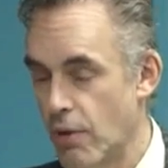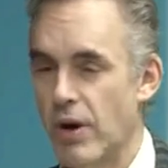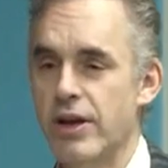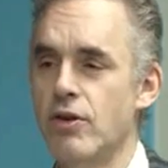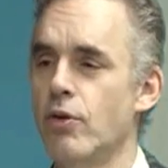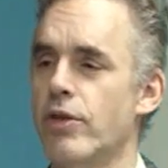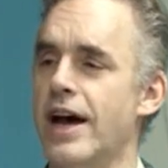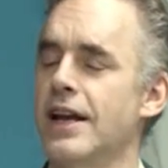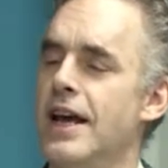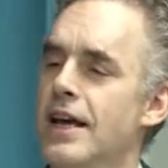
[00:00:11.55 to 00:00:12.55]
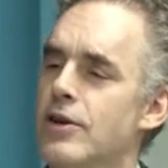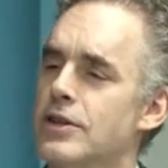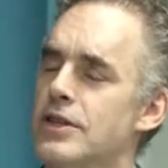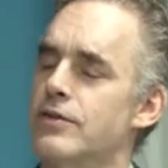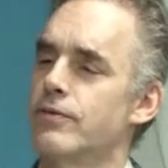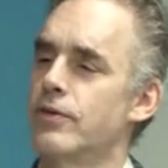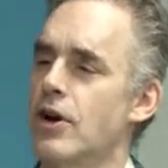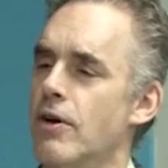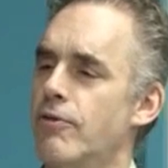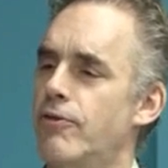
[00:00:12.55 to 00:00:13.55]
Well, you know that. There's this
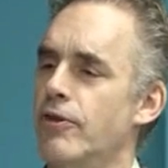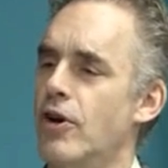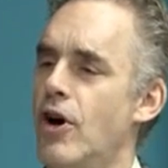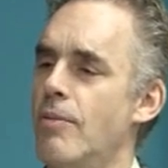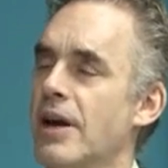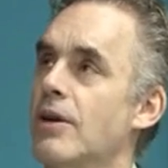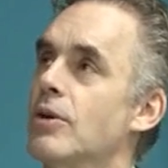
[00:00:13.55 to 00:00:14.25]
comic,